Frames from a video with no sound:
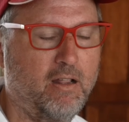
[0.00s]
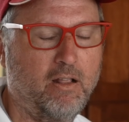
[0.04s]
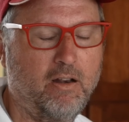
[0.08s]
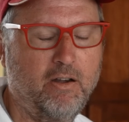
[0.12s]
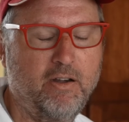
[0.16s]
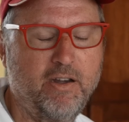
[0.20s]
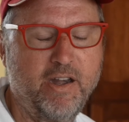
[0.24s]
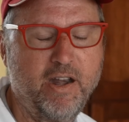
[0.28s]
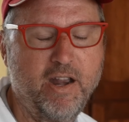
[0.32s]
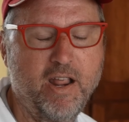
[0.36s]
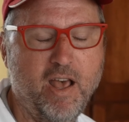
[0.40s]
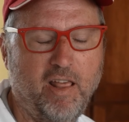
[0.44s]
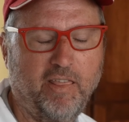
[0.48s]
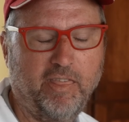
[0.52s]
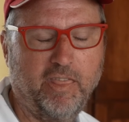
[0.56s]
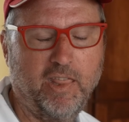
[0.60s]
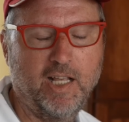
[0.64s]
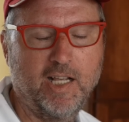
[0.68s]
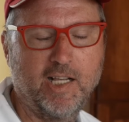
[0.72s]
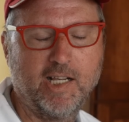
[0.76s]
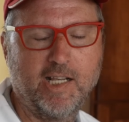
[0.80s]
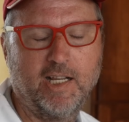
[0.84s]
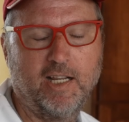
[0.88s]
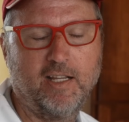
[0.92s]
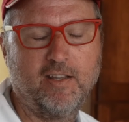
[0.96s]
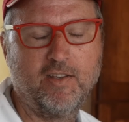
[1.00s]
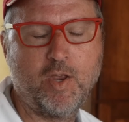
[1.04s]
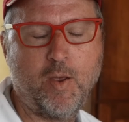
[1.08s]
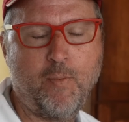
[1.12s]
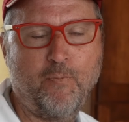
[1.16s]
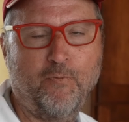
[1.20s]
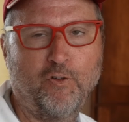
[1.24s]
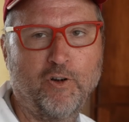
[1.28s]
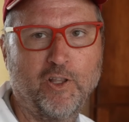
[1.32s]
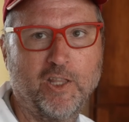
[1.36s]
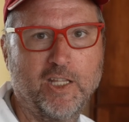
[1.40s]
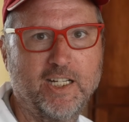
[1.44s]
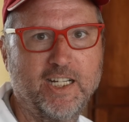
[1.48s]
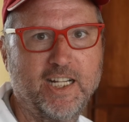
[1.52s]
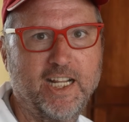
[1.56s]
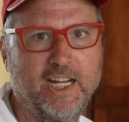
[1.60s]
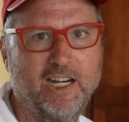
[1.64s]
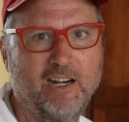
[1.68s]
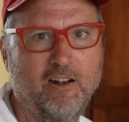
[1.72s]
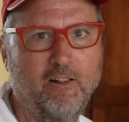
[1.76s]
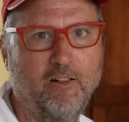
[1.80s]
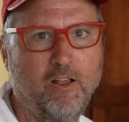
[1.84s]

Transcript: nothing except for the data